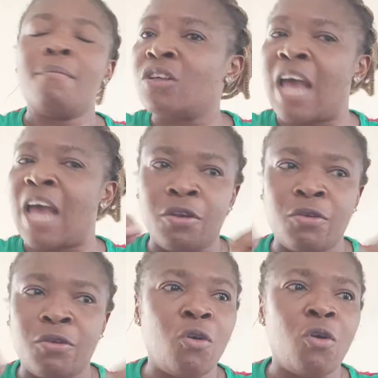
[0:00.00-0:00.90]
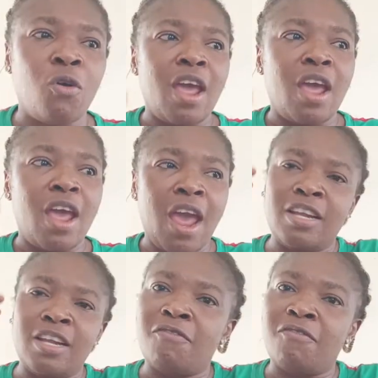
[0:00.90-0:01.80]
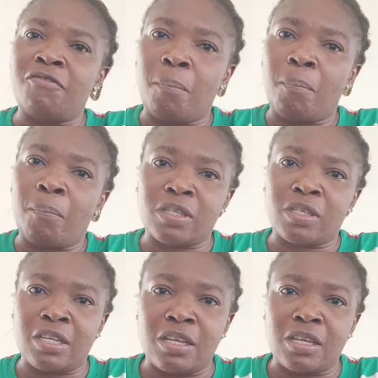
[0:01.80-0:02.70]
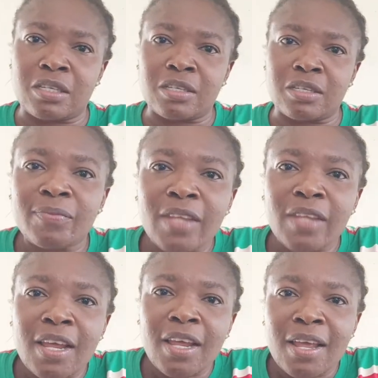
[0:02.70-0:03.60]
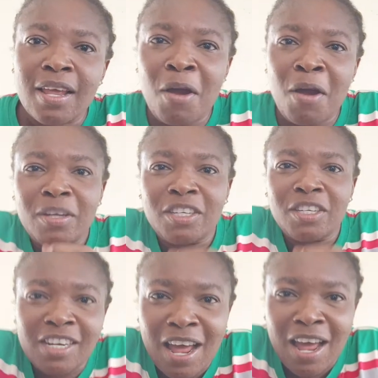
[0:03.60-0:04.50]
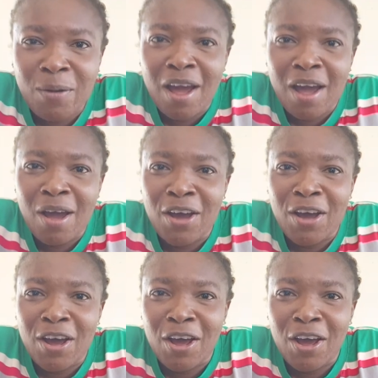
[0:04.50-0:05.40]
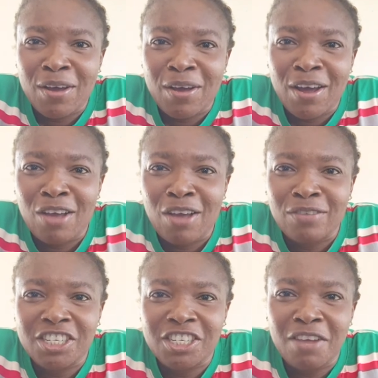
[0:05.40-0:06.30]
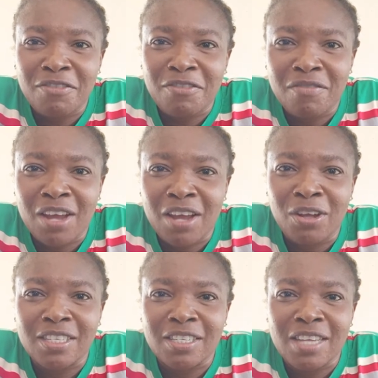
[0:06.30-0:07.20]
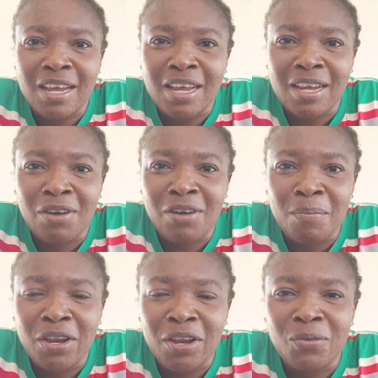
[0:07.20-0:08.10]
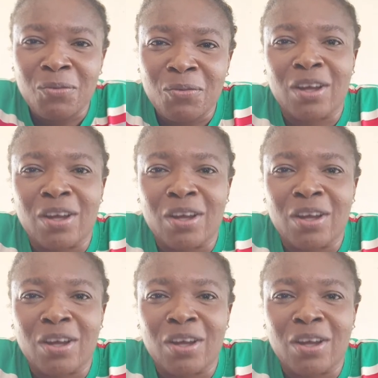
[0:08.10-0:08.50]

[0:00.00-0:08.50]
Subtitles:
I know anything from plus this. Mommy Sheila, welcome. God loves a cheerful giver, not a grumbling one.